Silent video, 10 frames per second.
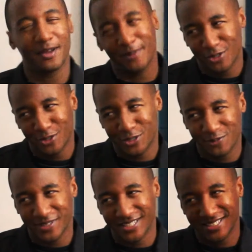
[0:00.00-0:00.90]
am I doing too
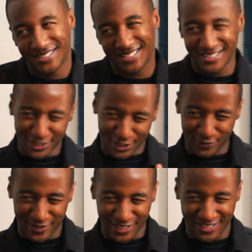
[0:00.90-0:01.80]
much? Is this
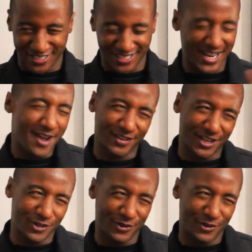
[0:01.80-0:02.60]
too much? Should I have another